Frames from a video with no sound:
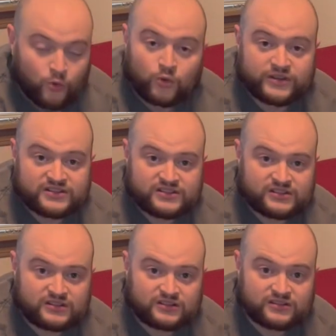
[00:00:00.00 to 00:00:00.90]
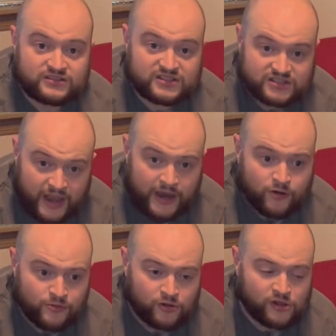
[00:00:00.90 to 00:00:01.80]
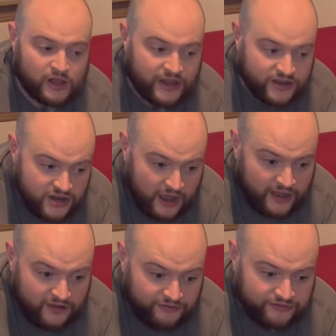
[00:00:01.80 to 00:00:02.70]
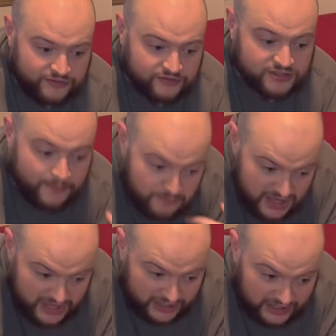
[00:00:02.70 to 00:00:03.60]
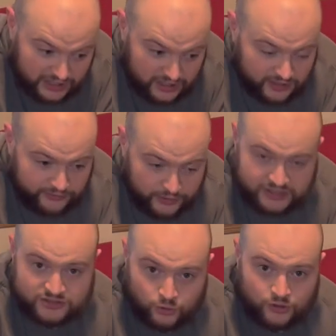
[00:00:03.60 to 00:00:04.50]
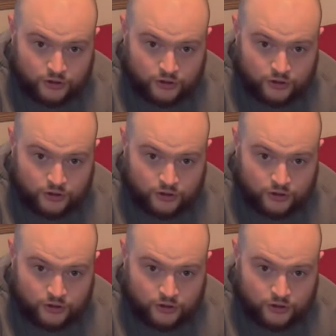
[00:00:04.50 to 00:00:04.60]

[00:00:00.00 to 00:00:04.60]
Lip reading: was desirable enough to me, for historical